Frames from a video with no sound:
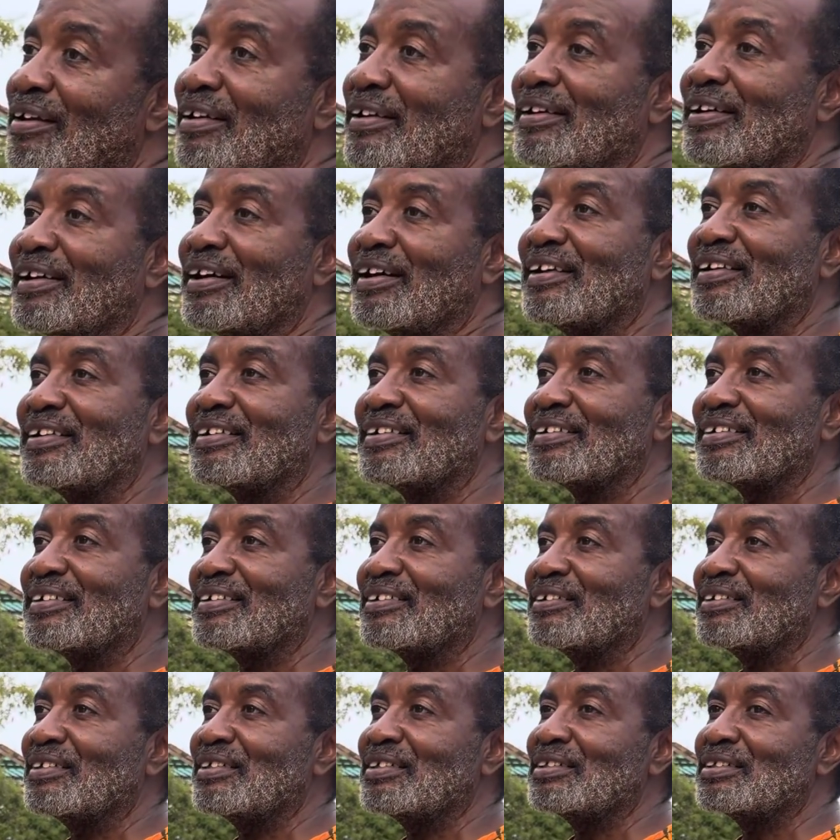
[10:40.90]
yeah,
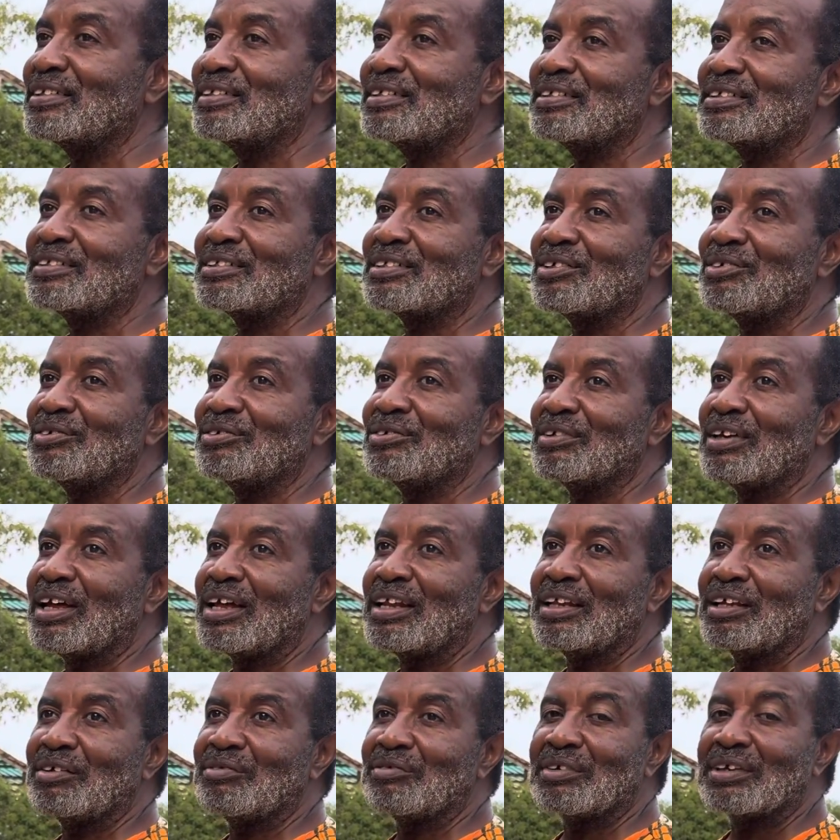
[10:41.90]
it's cool. I
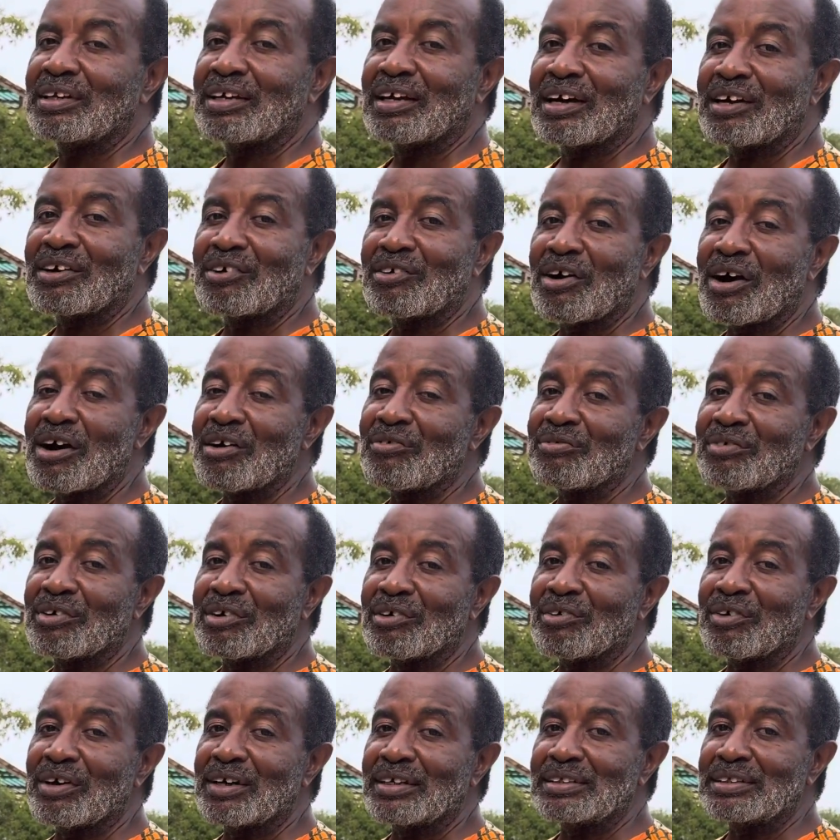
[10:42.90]
lived in Accra for
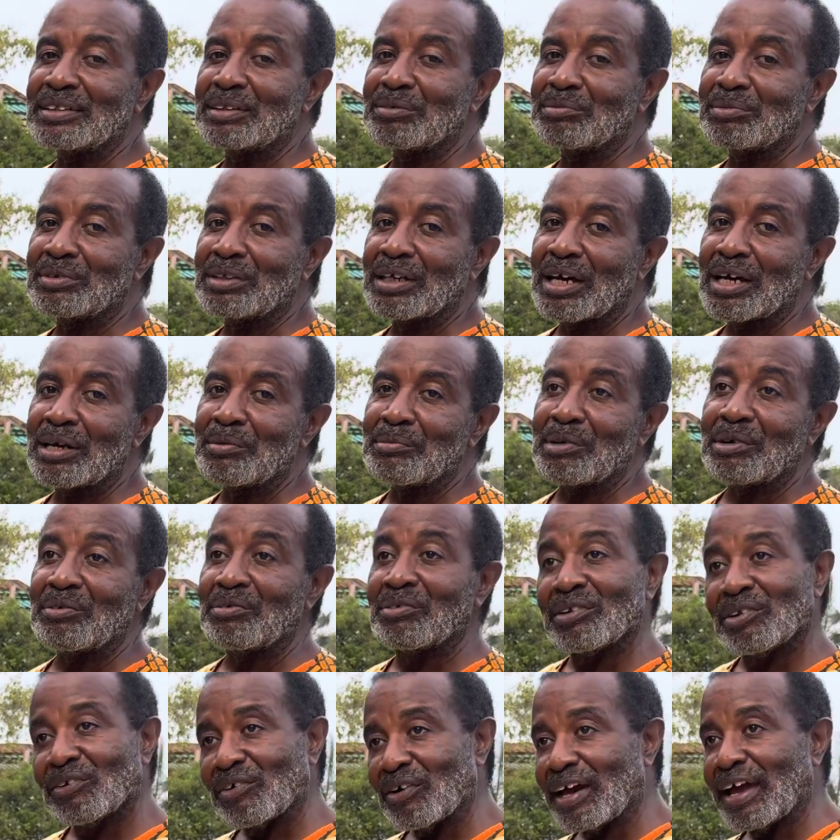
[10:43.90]
quite some time,
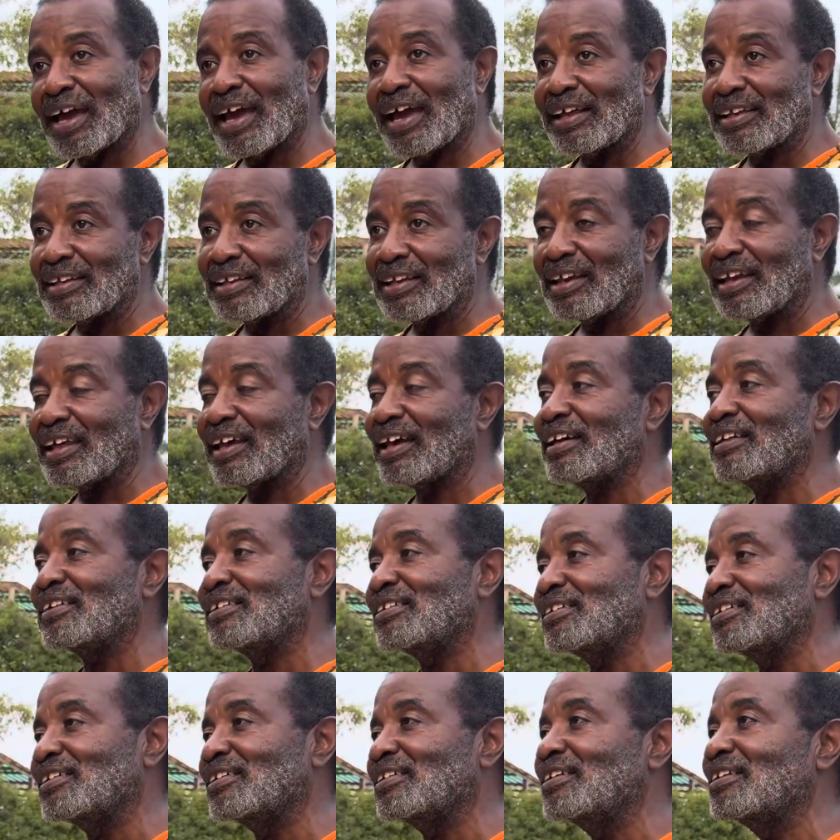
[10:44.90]
even though I had land
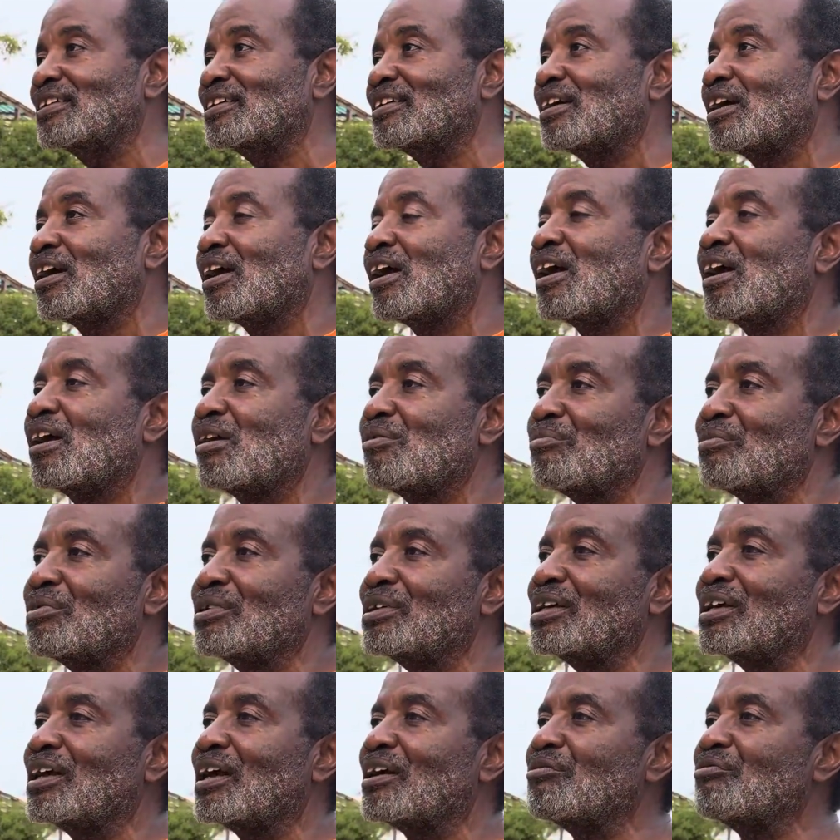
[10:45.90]
here.
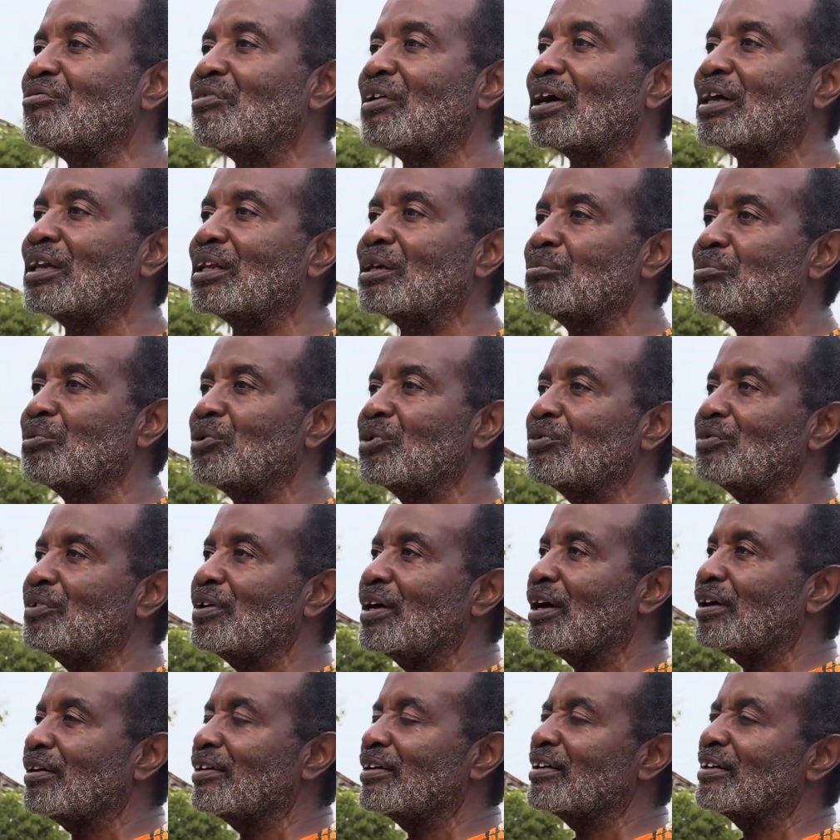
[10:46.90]
And I finally moved
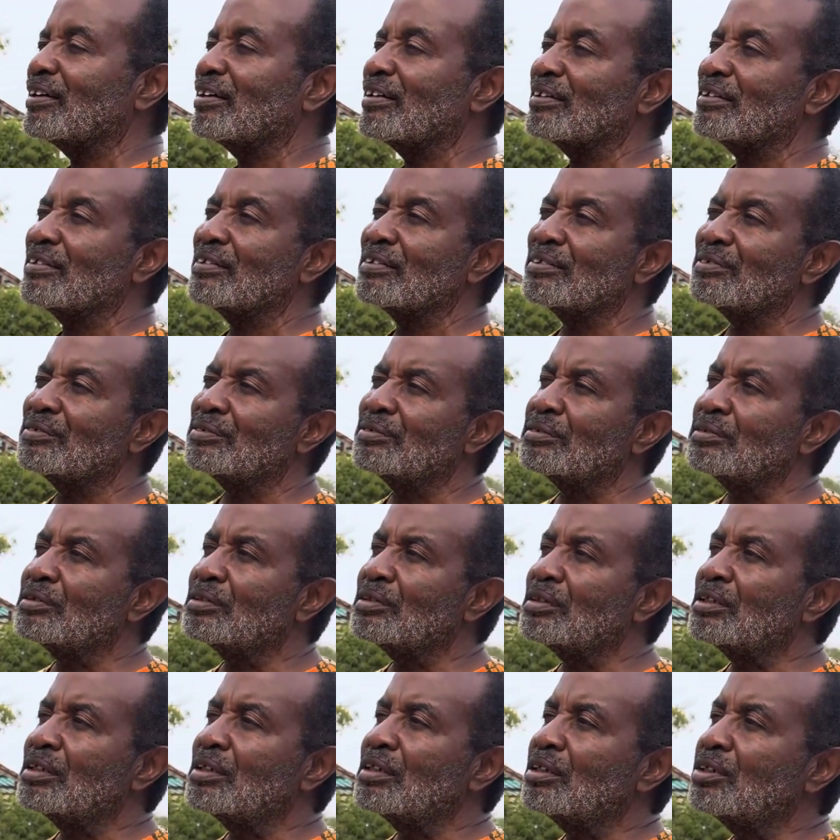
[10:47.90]
out here
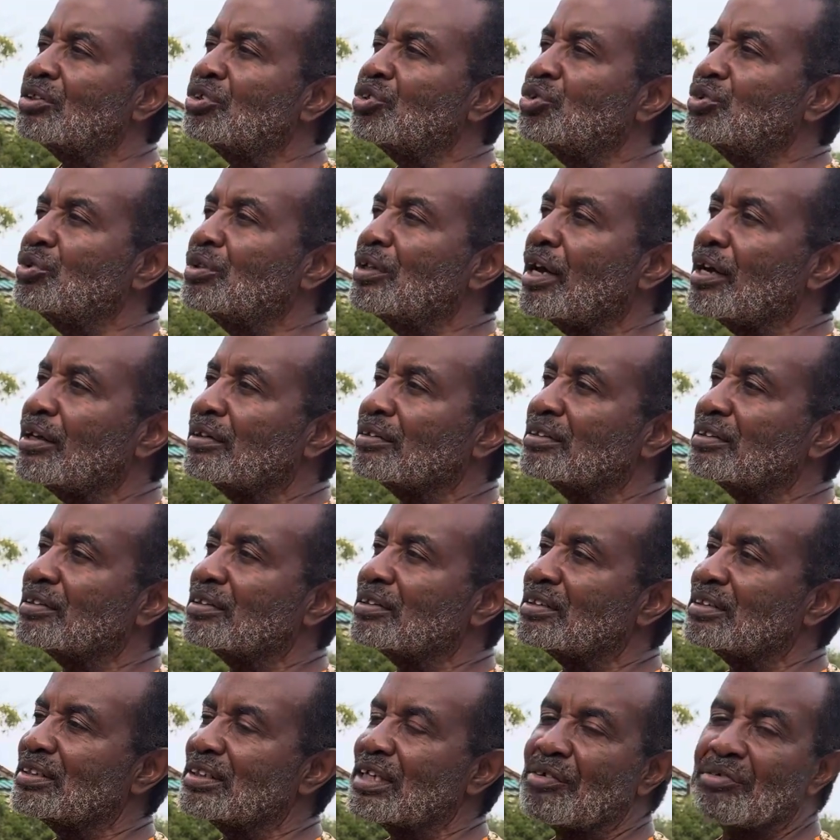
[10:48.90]
in
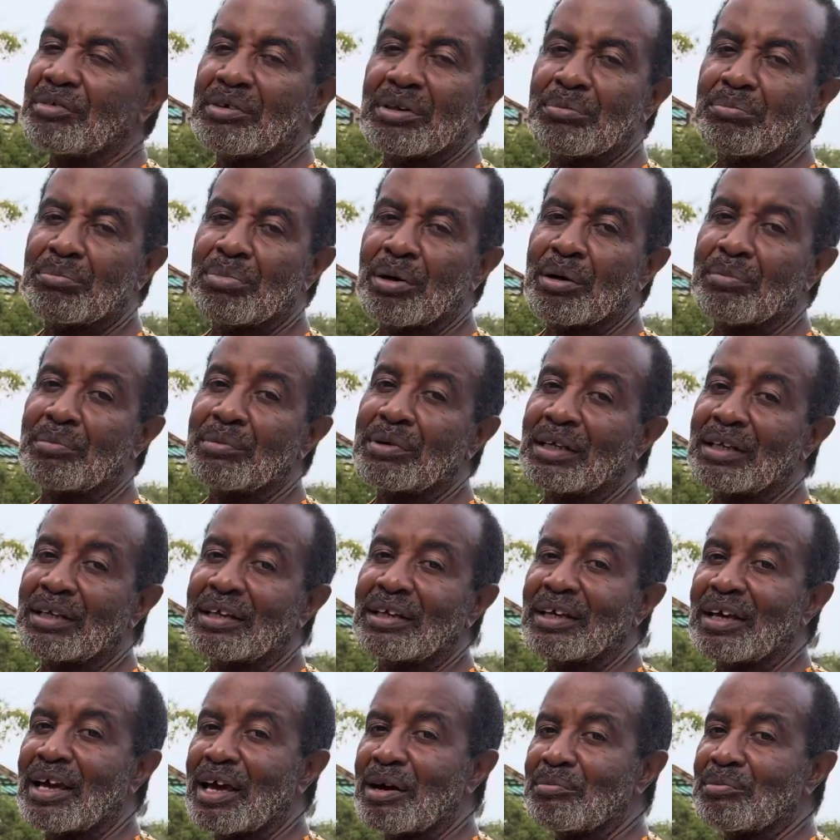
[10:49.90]
2007
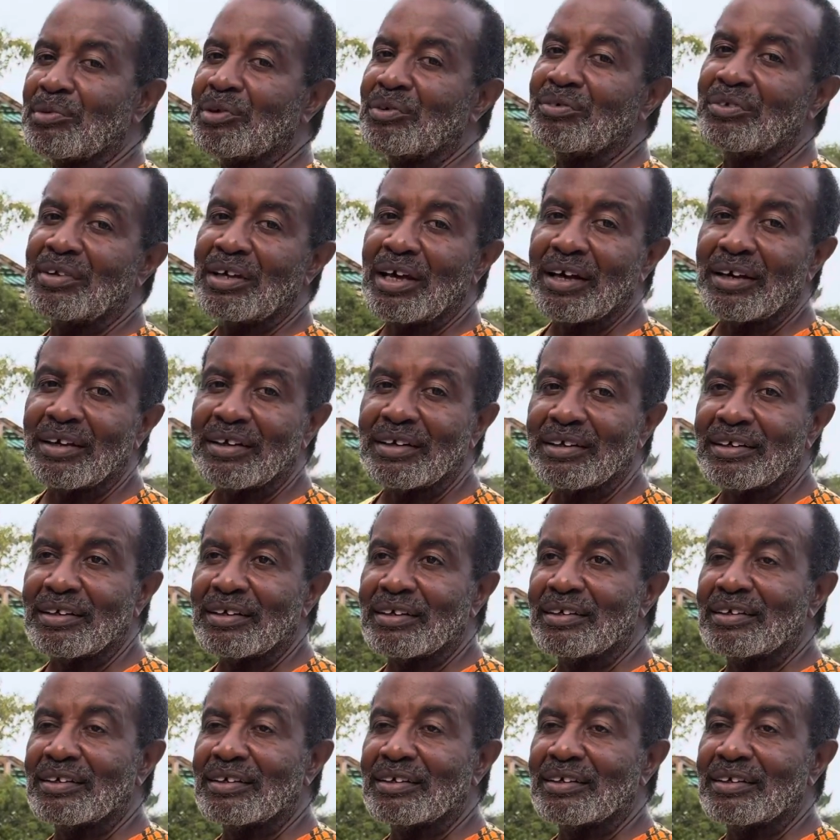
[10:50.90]
permanently. I moved out here.